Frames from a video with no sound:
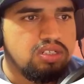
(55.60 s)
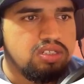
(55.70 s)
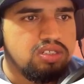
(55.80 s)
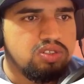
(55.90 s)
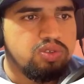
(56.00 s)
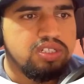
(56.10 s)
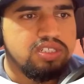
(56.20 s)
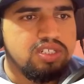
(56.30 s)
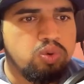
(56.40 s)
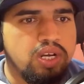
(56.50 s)
So you can
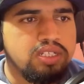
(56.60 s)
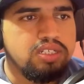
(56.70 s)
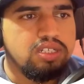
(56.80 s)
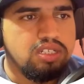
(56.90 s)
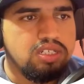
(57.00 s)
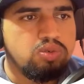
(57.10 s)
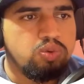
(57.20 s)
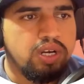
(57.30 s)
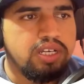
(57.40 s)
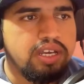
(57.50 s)
see why
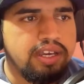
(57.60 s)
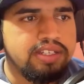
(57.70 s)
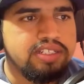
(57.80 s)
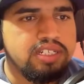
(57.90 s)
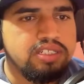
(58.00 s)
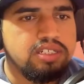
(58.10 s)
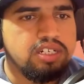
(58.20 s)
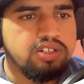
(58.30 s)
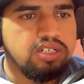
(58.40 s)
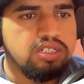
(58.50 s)
A and C is the
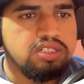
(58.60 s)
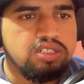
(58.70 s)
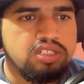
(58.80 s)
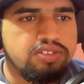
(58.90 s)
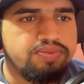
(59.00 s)
correct answer here.